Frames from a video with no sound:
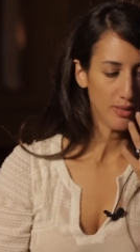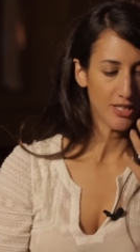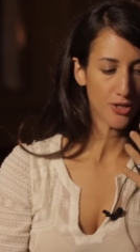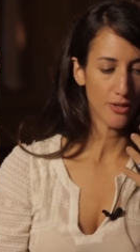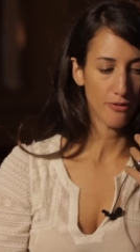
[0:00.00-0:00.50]

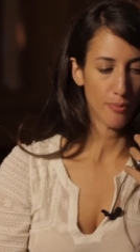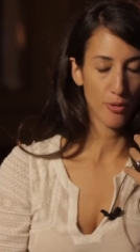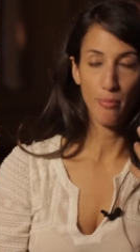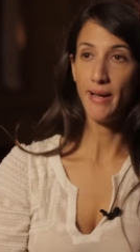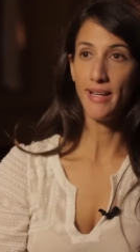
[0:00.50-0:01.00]
relation of a
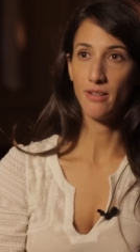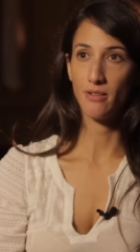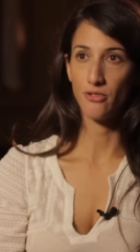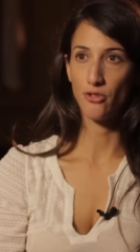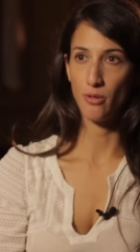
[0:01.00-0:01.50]

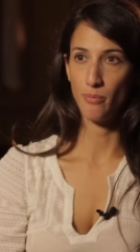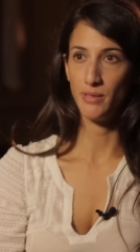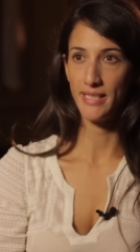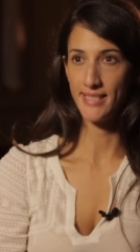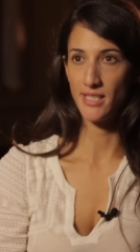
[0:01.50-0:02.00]
proprietor to the
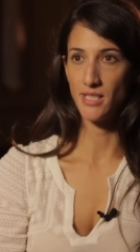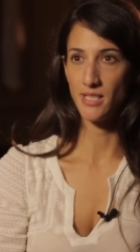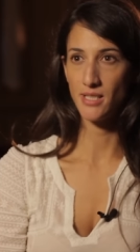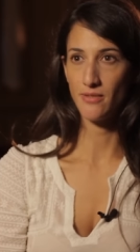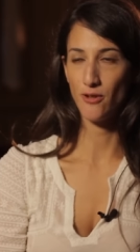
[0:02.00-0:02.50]

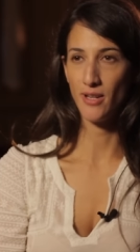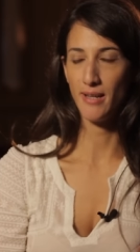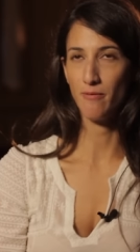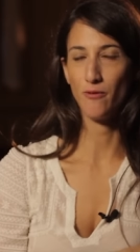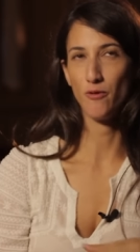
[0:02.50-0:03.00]
places. For,
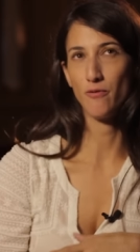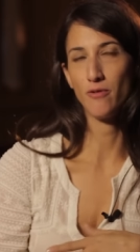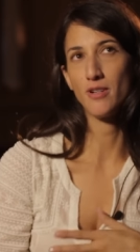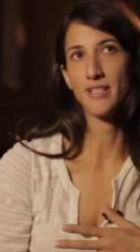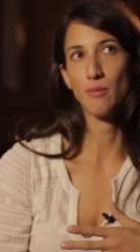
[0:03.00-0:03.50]
and
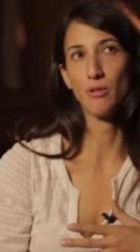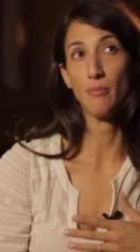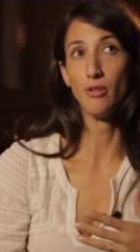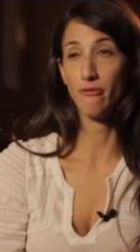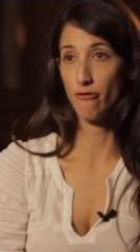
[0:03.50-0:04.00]
for
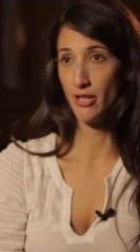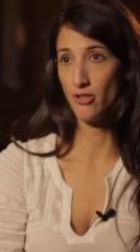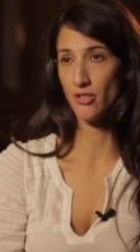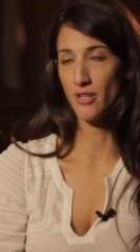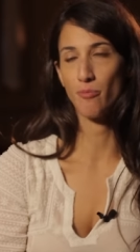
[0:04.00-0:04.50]
example, I'm not
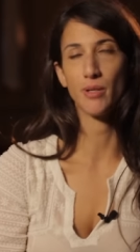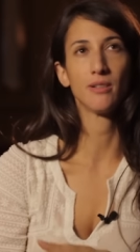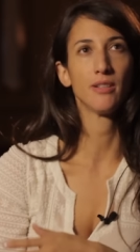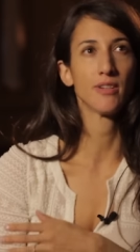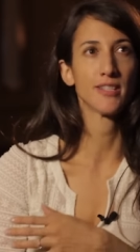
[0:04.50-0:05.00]
French. I've
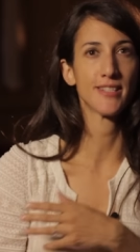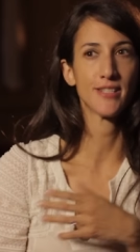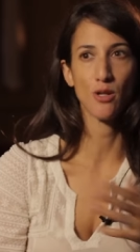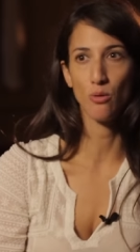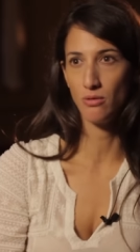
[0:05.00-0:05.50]
been living
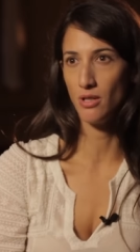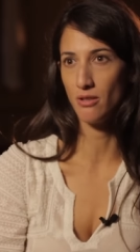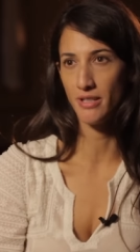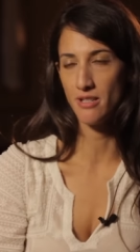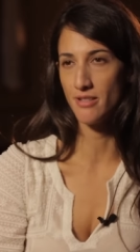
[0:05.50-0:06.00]
so
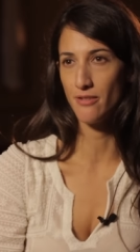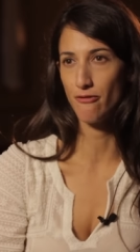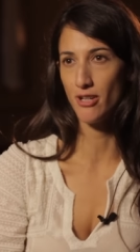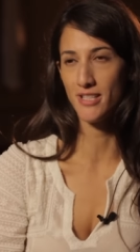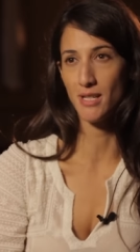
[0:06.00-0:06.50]
long years
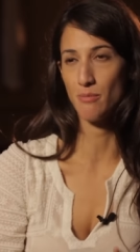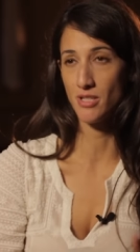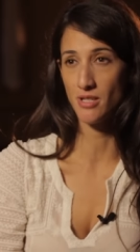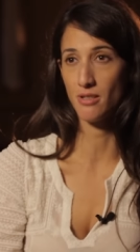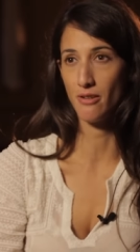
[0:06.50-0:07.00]
in France, and
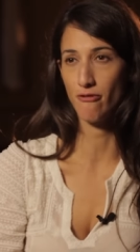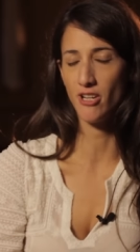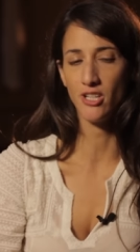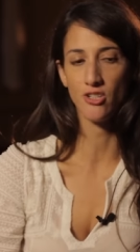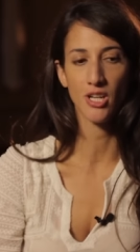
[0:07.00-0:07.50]
I'm still not
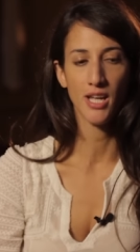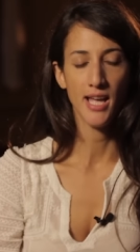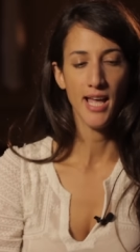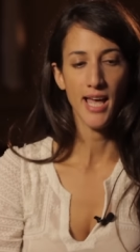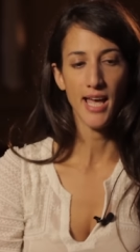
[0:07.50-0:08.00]
French.
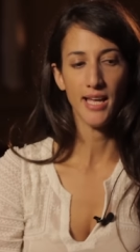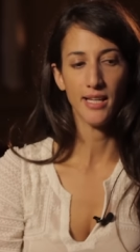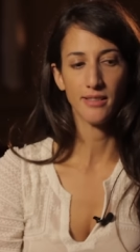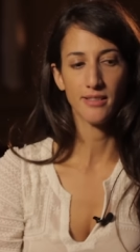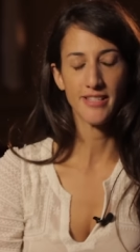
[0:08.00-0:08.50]

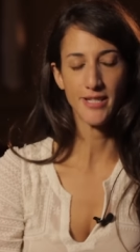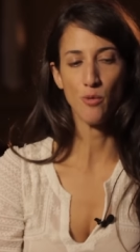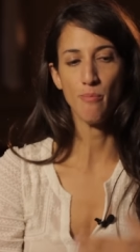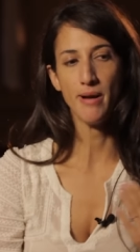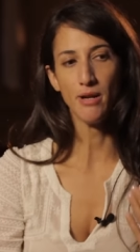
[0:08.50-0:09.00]
And
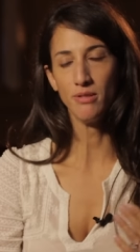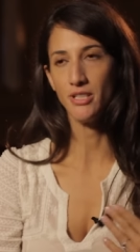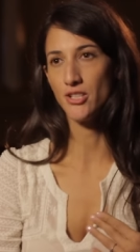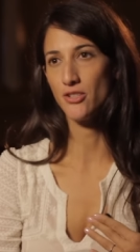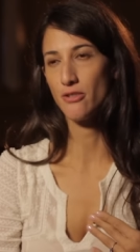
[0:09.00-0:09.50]
so my
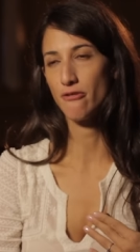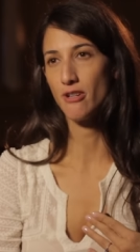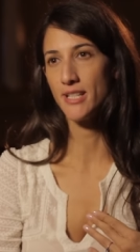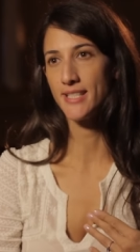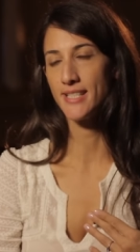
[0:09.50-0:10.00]
relation to
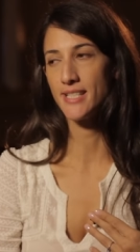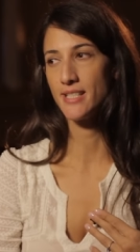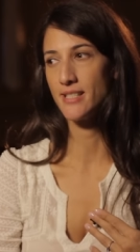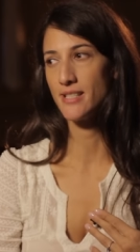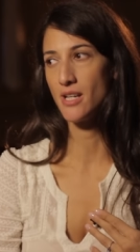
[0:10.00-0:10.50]
France
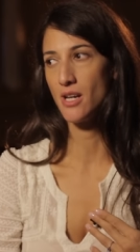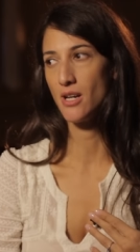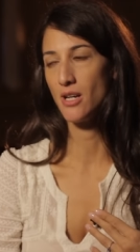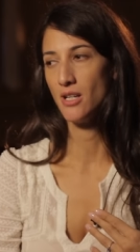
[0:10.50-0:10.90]
is, uh,